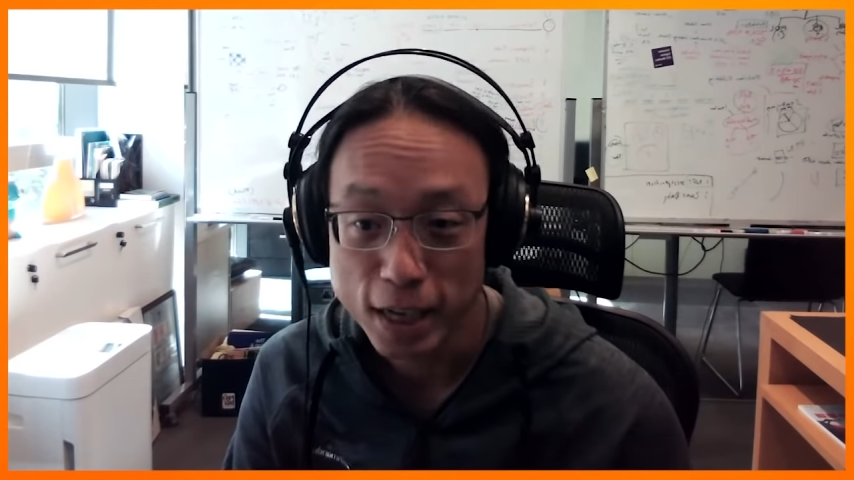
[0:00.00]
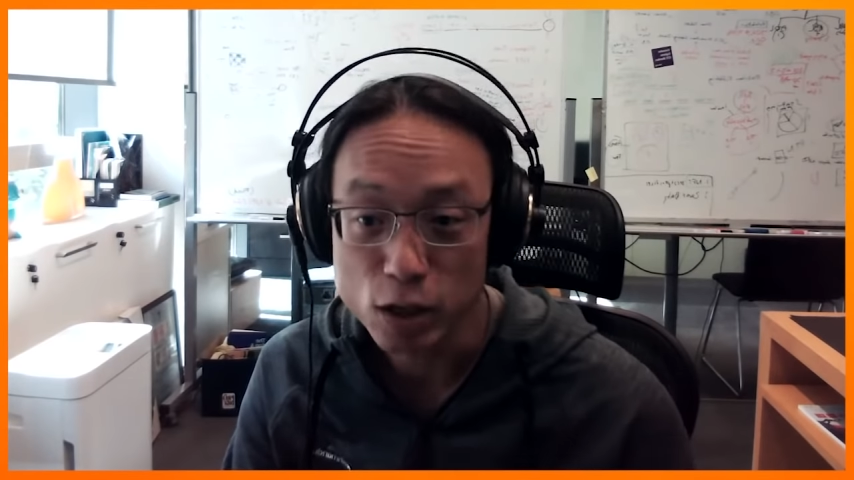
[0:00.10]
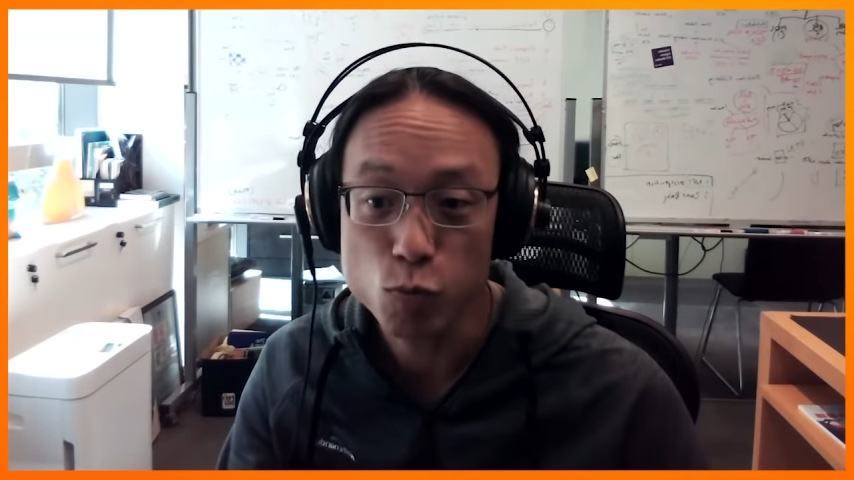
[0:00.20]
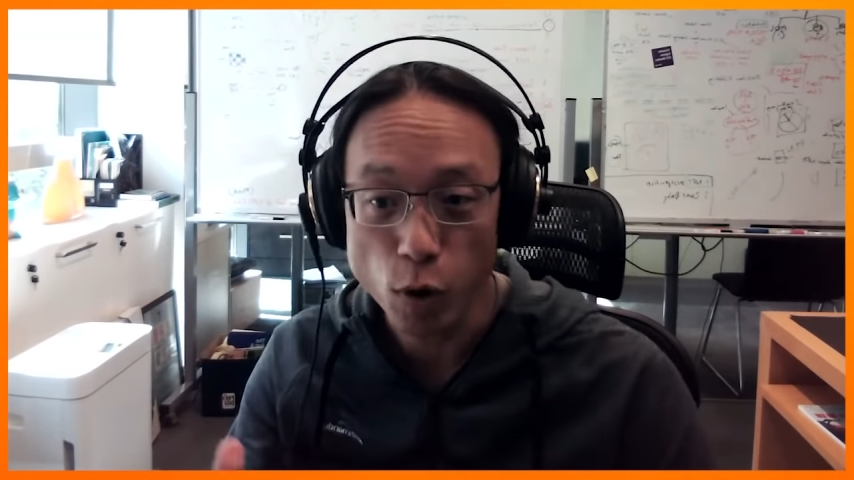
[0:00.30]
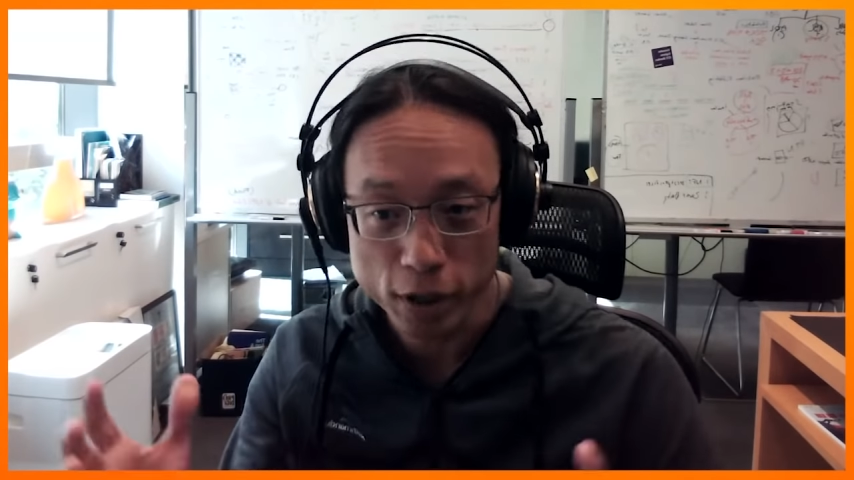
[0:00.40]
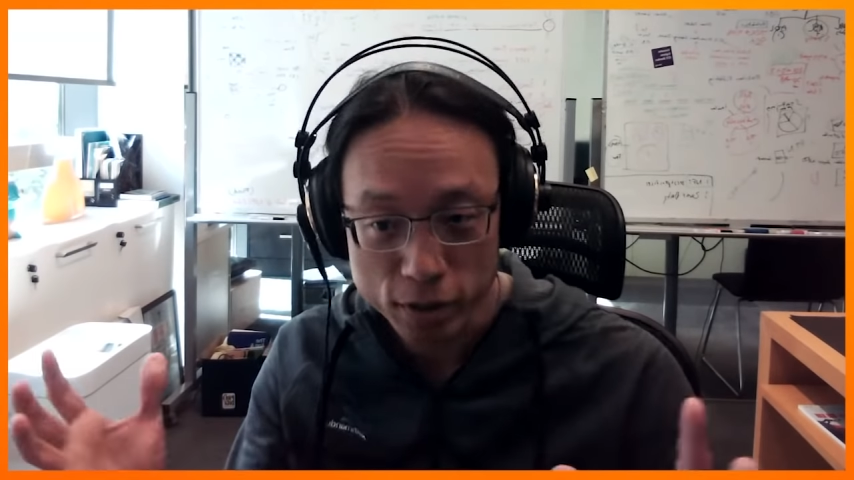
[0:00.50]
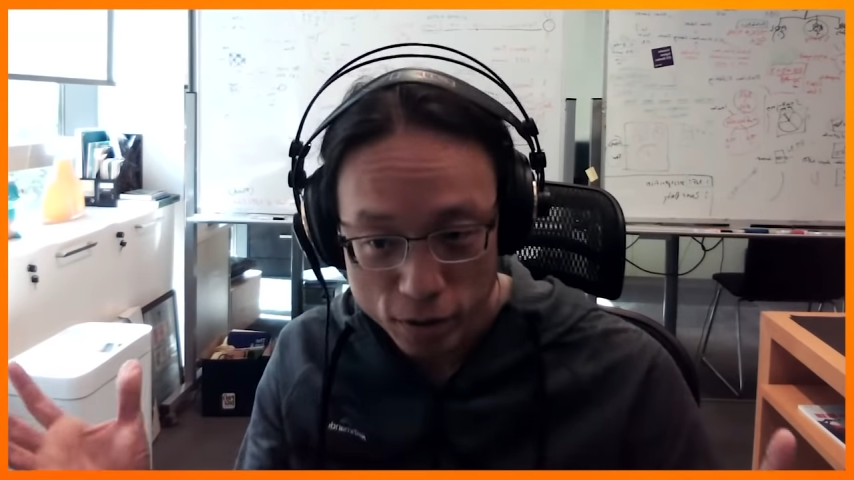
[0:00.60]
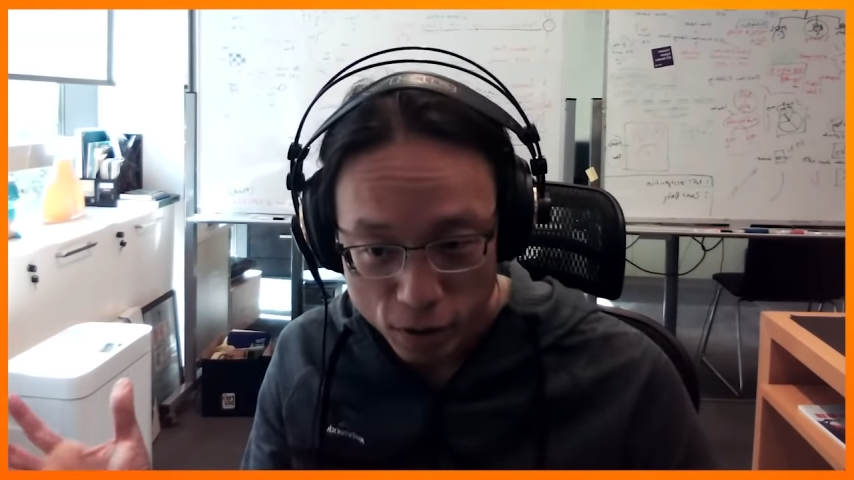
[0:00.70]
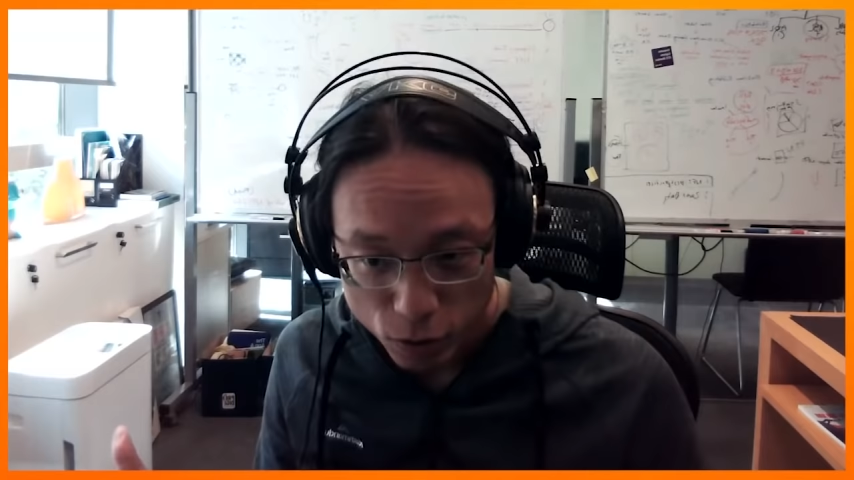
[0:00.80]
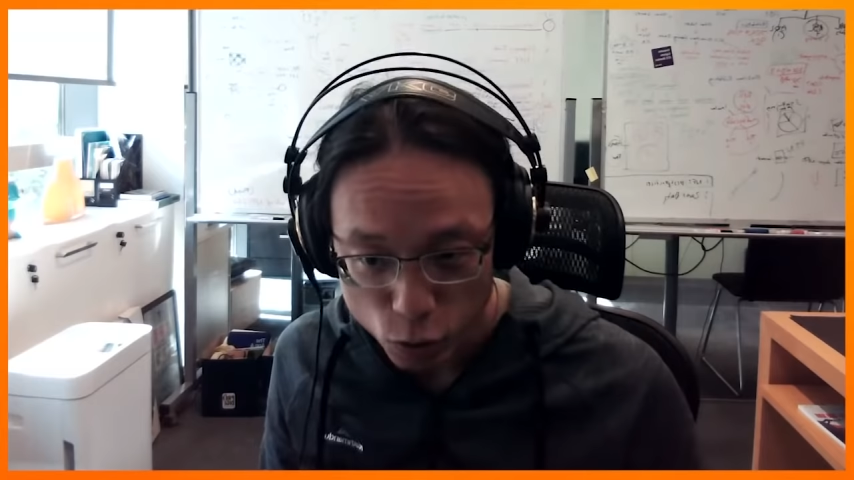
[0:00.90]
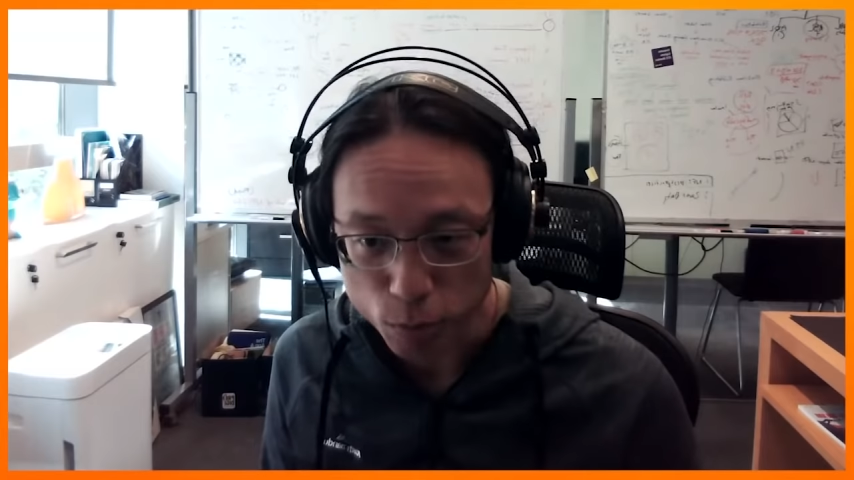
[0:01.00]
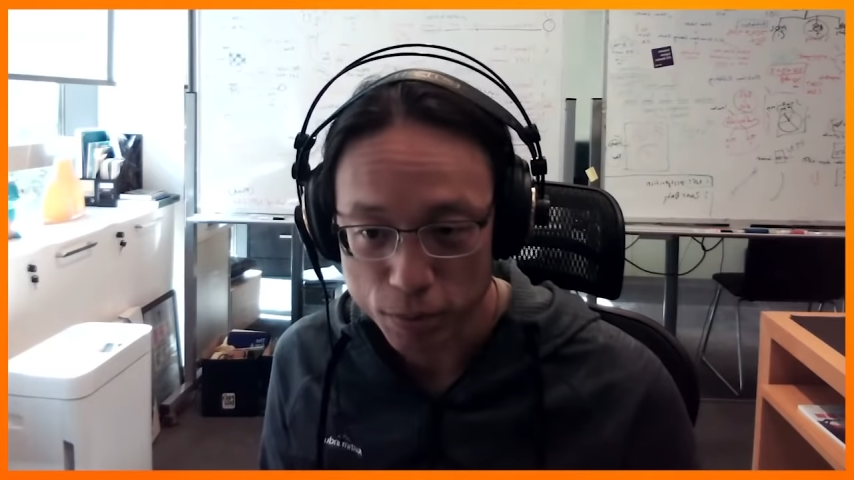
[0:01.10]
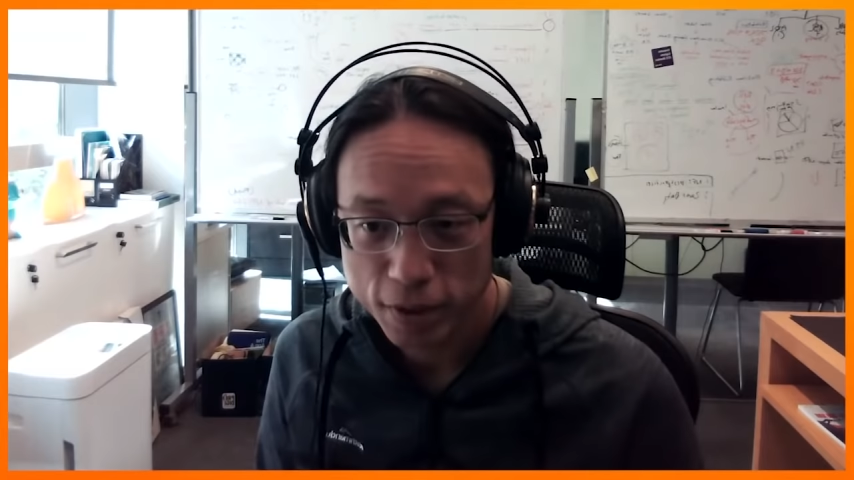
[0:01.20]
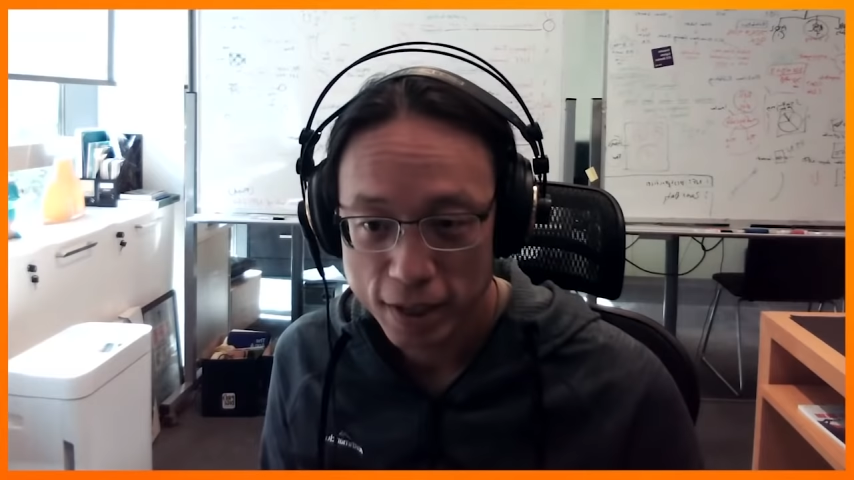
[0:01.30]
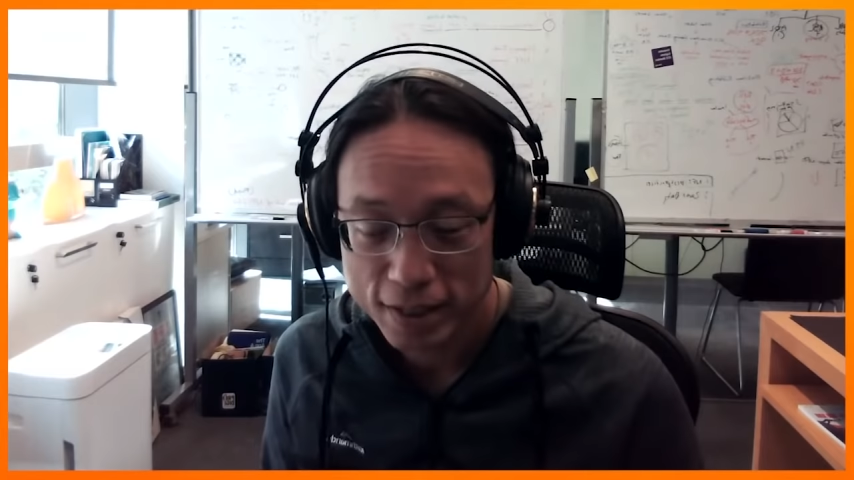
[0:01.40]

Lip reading: in one group.